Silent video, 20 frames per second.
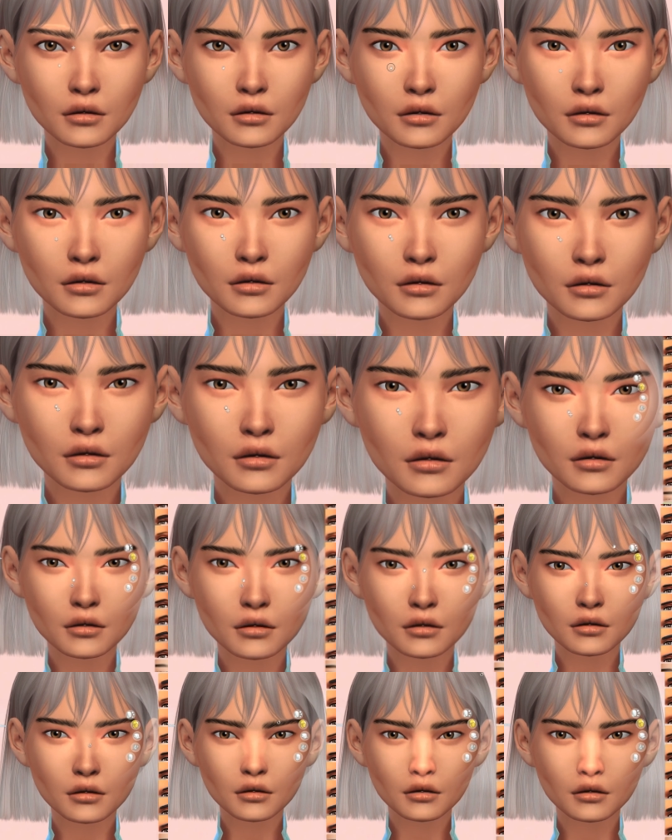
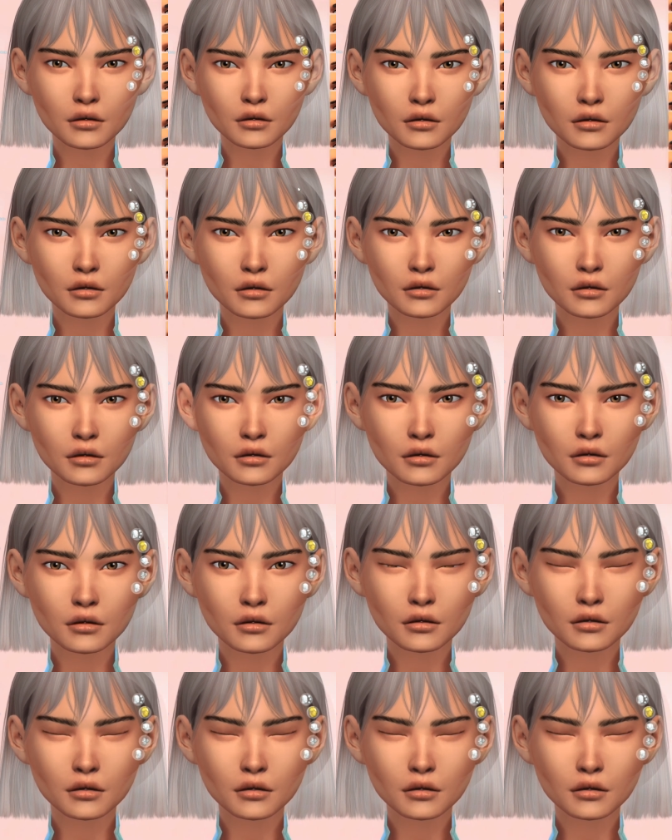No one is speaking in this clip.